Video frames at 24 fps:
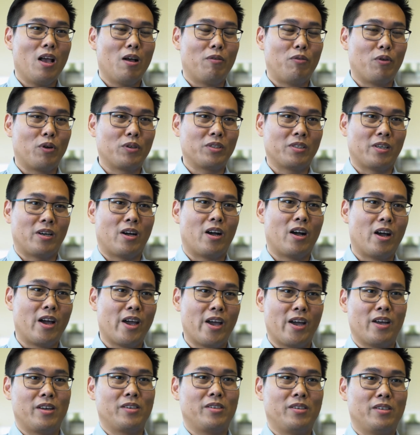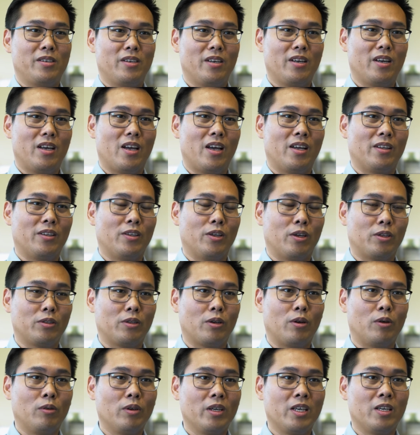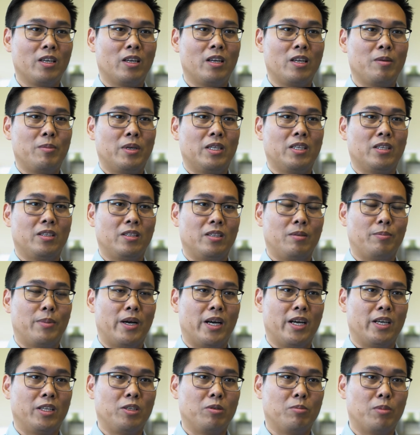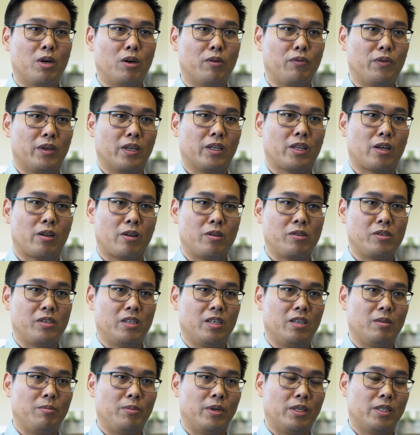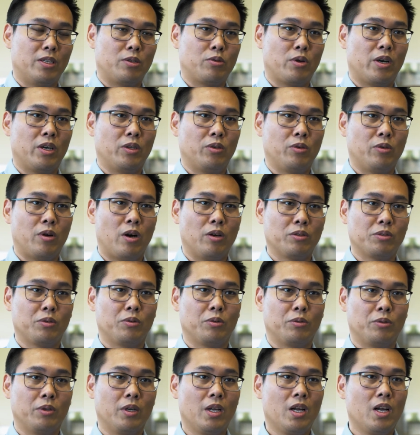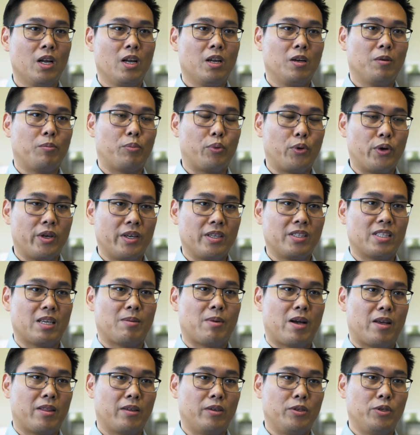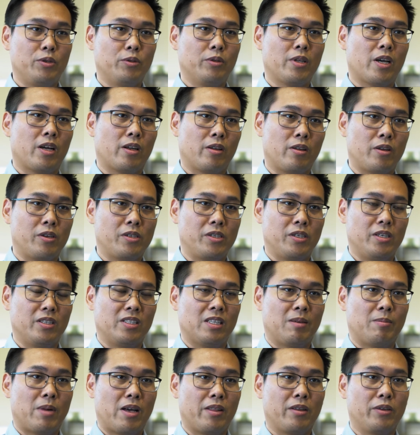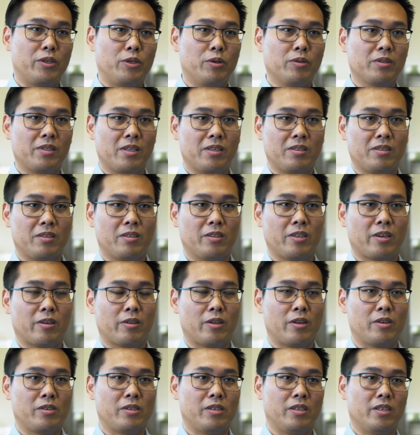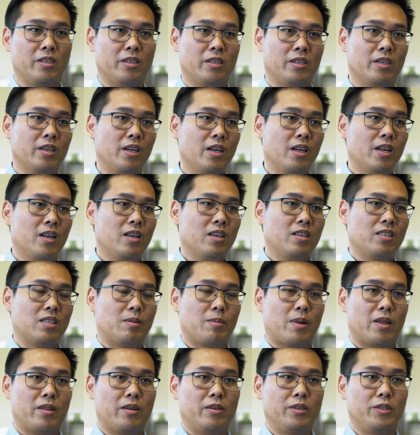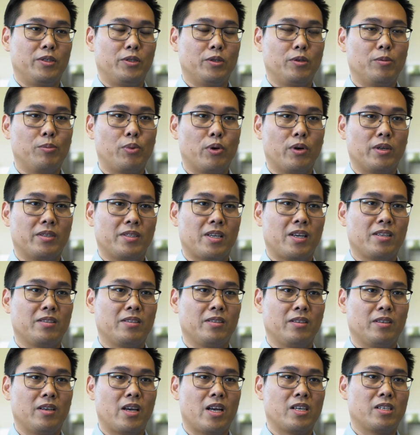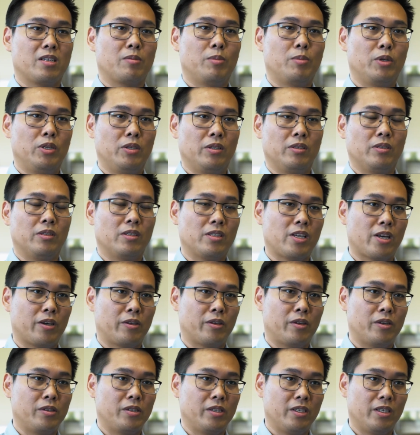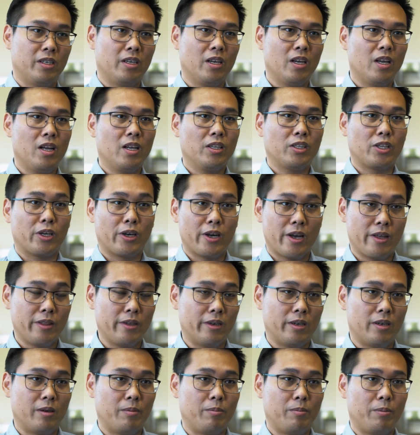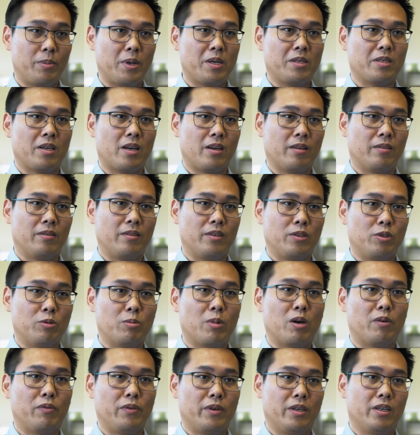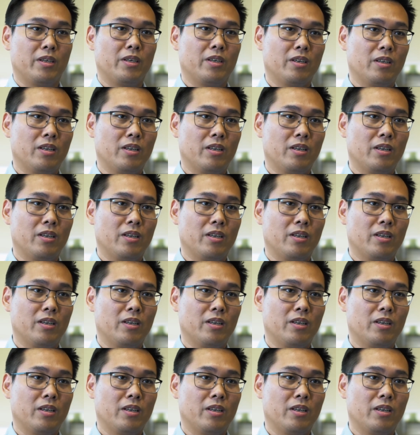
focusing on edge and not only limited by neuromorphic technology, but try to also bring some other new technology, some other new sensor technology, some other new processing edge computing technology together based on neuromorphic